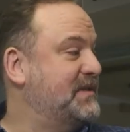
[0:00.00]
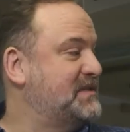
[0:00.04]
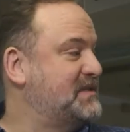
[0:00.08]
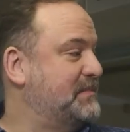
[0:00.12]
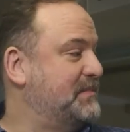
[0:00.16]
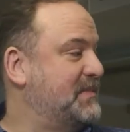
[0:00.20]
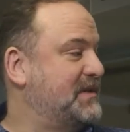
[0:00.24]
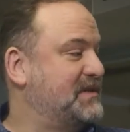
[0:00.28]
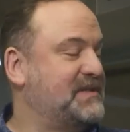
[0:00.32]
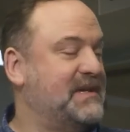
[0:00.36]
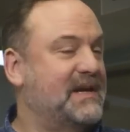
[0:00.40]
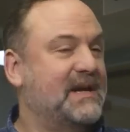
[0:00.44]
me
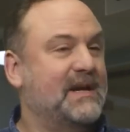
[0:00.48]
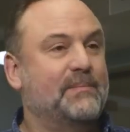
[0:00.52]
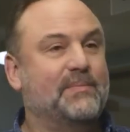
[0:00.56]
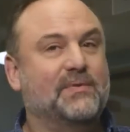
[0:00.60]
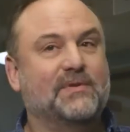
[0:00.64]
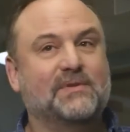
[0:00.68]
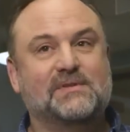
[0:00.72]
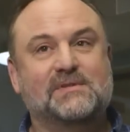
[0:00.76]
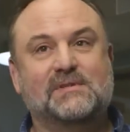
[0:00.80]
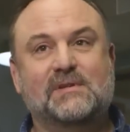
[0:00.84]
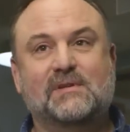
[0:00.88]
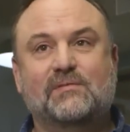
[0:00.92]
some
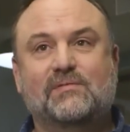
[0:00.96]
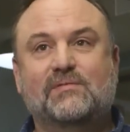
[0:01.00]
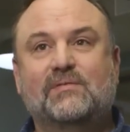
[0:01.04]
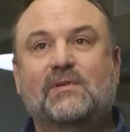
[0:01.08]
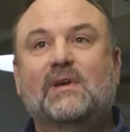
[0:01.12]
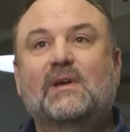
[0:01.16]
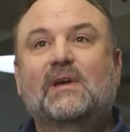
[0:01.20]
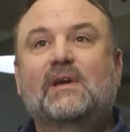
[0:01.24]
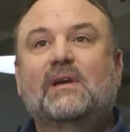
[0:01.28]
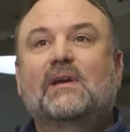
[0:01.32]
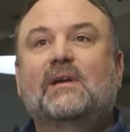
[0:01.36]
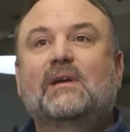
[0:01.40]
examples of
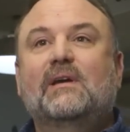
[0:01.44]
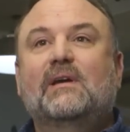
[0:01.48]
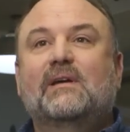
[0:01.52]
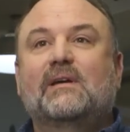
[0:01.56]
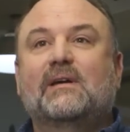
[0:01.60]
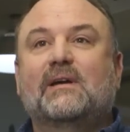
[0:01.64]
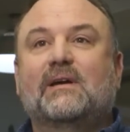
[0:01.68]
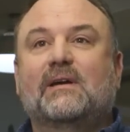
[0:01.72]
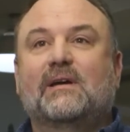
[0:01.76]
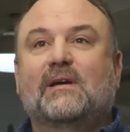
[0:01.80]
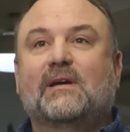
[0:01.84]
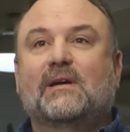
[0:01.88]

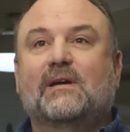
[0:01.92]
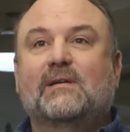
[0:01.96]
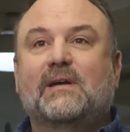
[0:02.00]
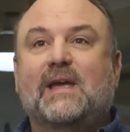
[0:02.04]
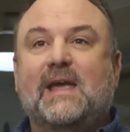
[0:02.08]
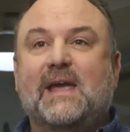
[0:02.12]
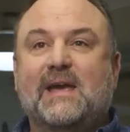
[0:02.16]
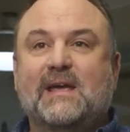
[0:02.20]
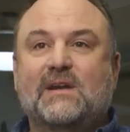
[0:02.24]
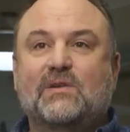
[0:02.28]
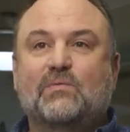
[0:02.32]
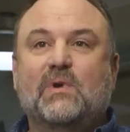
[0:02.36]

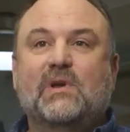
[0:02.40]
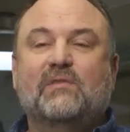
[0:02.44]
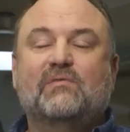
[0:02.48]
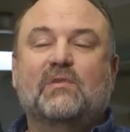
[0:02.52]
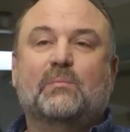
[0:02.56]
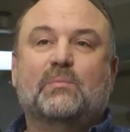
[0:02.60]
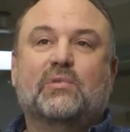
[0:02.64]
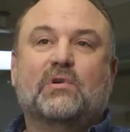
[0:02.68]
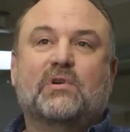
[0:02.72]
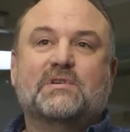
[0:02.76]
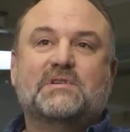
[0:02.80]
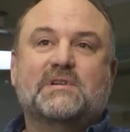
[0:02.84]
hand
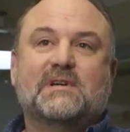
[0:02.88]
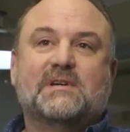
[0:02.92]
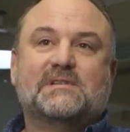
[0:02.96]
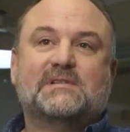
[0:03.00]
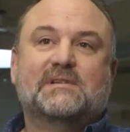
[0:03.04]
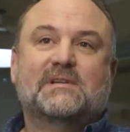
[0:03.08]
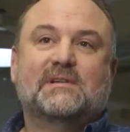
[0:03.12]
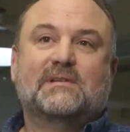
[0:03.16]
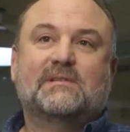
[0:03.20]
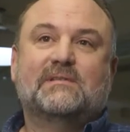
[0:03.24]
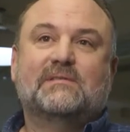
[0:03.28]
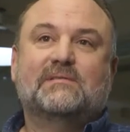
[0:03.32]
weaving projects
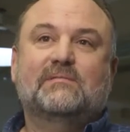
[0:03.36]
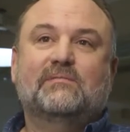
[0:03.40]
that